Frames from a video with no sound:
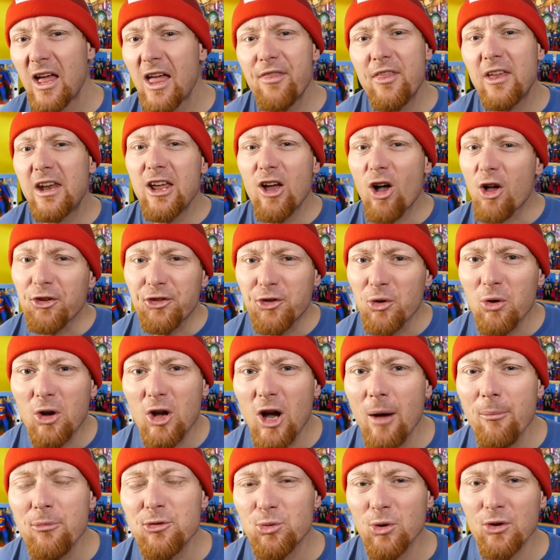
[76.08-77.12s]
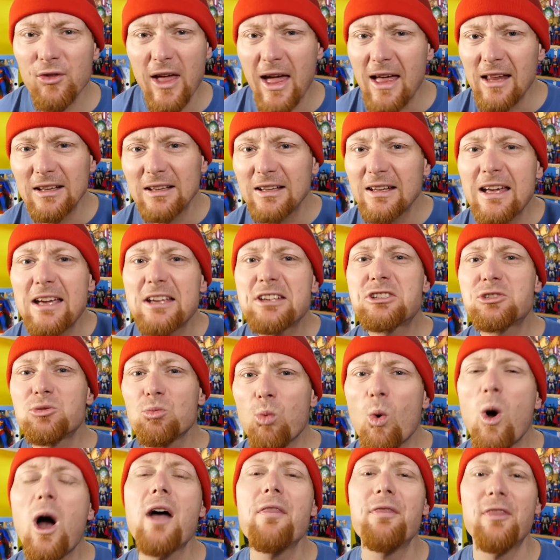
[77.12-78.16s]
And that he also comes with at least
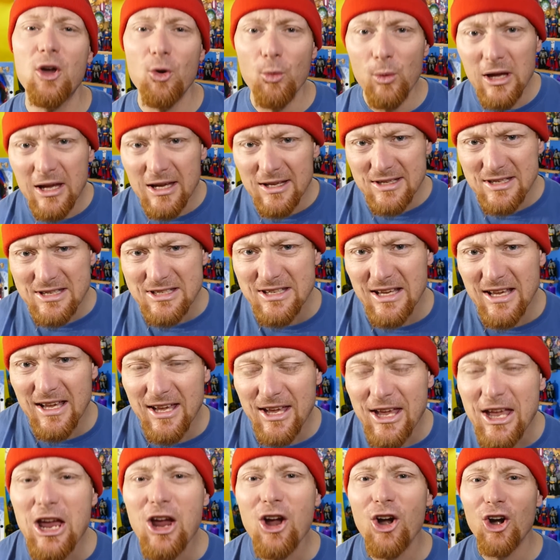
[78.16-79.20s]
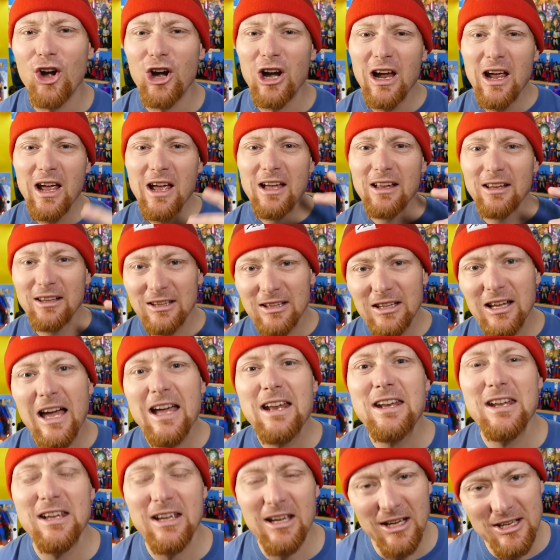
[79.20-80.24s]
one that we can see here,
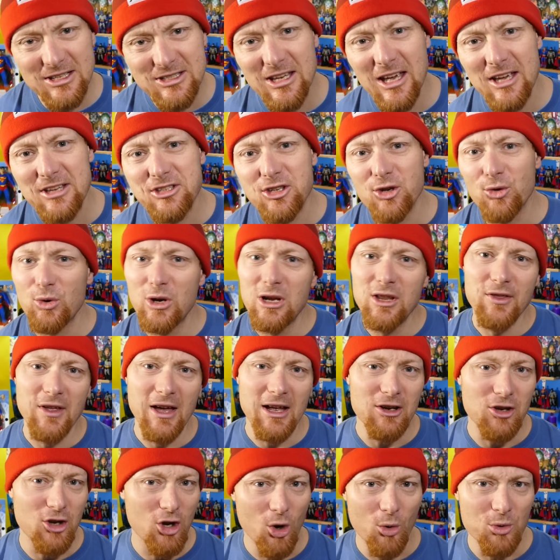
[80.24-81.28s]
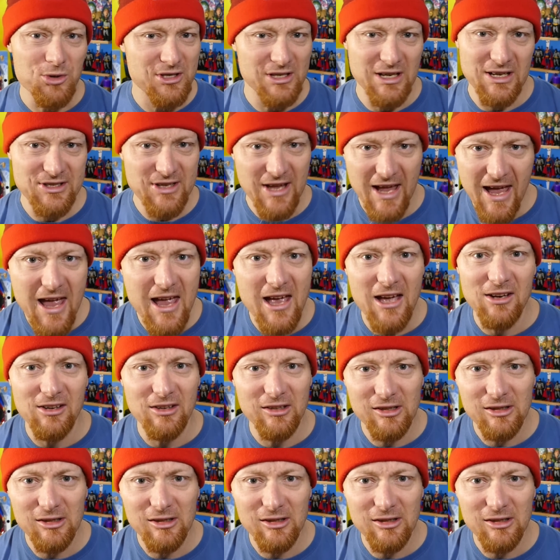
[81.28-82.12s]
lightning accessory that goes in his hand.